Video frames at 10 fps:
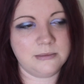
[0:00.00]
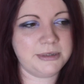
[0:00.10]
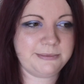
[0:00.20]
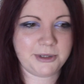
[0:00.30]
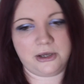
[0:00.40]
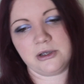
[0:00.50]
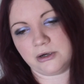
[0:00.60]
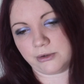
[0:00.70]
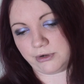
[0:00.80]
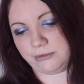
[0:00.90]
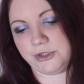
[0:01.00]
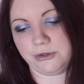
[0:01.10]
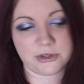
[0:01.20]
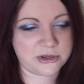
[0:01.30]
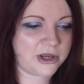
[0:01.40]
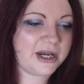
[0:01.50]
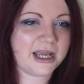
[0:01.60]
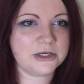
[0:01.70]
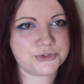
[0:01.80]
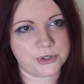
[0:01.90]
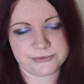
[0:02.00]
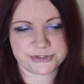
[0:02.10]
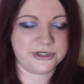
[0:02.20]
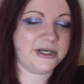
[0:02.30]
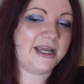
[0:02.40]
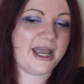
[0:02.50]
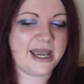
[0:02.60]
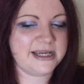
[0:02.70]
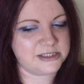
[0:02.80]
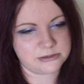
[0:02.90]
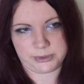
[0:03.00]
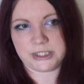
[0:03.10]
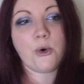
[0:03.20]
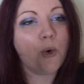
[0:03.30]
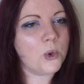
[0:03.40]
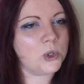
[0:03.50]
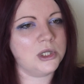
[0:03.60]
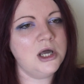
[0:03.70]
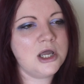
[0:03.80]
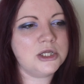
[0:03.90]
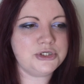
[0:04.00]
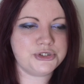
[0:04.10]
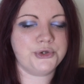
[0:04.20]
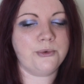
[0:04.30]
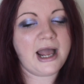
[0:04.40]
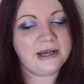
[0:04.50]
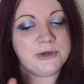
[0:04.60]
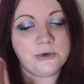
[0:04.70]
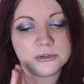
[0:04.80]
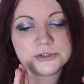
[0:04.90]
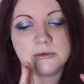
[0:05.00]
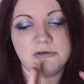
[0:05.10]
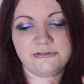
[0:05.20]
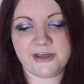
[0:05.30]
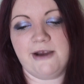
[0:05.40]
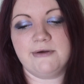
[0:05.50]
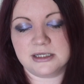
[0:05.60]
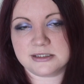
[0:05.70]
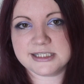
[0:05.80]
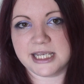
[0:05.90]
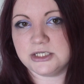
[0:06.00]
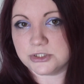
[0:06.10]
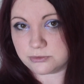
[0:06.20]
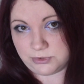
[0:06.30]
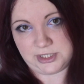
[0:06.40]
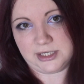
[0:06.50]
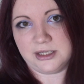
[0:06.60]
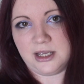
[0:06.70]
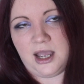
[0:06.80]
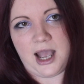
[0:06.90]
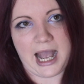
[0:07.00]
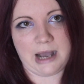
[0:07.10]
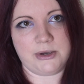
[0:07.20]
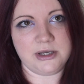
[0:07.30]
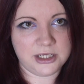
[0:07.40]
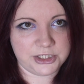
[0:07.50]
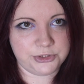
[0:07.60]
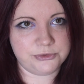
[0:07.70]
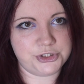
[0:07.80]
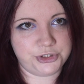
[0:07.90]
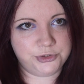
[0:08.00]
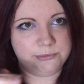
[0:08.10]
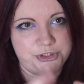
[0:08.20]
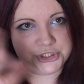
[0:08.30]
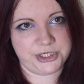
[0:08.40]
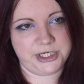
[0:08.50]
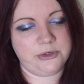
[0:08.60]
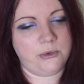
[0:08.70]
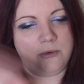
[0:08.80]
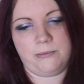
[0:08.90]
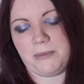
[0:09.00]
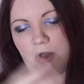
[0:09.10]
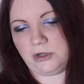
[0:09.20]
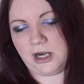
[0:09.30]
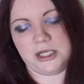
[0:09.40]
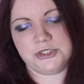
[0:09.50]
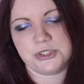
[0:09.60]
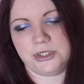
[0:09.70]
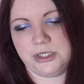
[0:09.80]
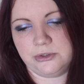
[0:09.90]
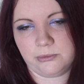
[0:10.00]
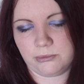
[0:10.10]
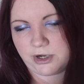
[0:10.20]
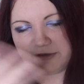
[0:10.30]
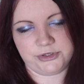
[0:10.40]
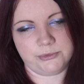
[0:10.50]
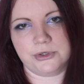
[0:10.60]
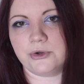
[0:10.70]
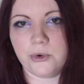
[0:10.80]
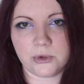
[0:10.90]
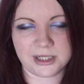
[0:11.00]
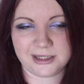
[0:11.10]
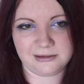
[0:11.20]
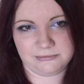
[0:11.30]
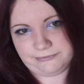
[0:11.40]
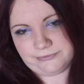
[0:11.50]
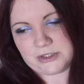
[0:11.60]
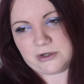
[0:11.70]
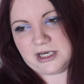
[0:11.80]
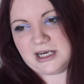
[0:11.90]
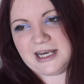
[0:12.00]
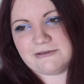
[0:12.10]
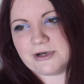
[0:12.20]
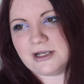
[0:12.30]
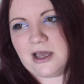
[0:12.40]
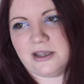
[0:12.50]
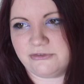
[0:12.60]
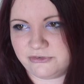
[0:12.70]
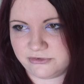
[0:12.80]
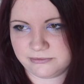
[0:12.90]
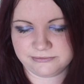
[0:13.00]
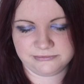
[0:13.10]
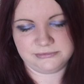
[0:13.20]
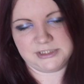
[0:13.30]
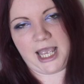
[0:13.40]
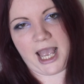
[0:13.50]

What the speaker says: People aren't going to agree with you. You're going to get trolls. You're going to get haters. We all do. And we all do at varying stages within our YouTube journey or online journey or whatever you want to call it. In real life, it